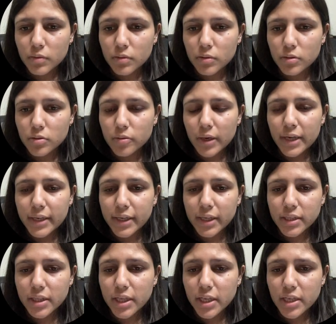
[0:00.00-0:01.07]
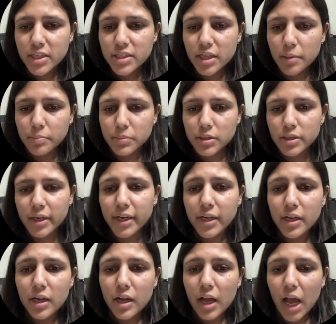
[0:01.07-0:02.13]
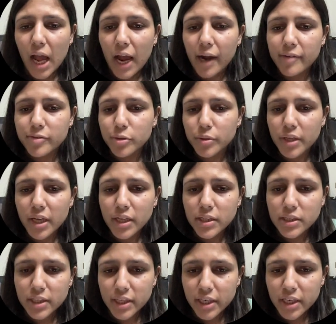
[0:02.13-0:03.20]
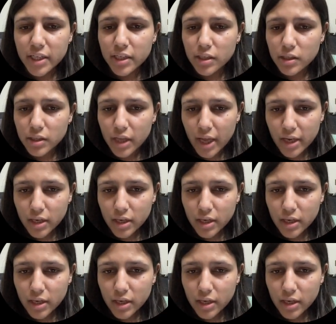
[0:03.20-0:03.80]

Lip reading: So I'll take the E sample, right? I have to take 3